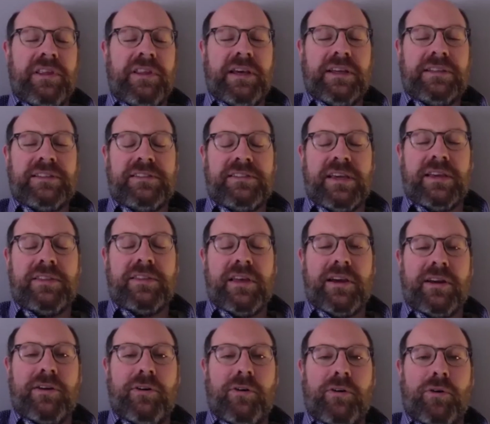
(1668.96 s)
like to take
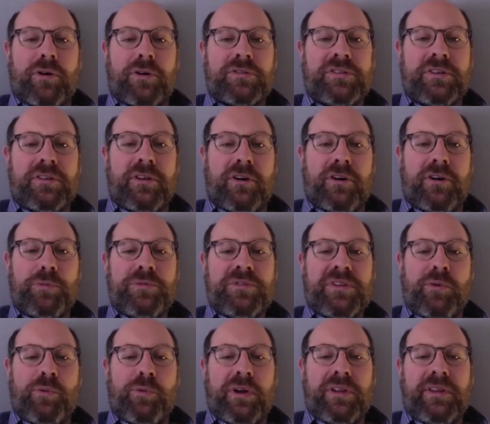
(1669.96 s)
that course in the hopes
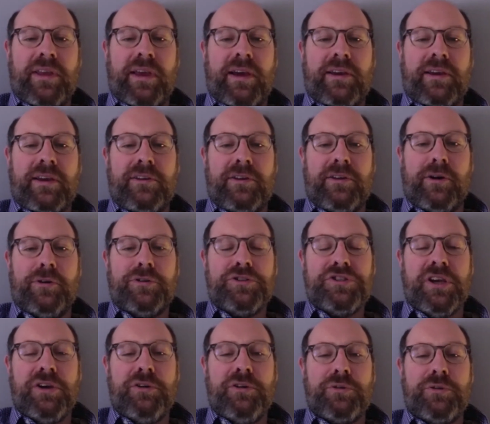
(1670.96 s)
that one day I can
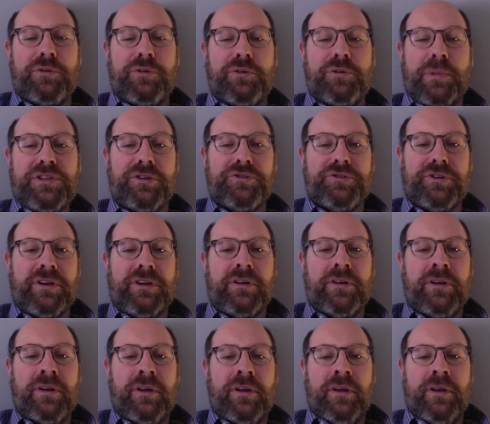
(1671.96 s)
negotiate with my children.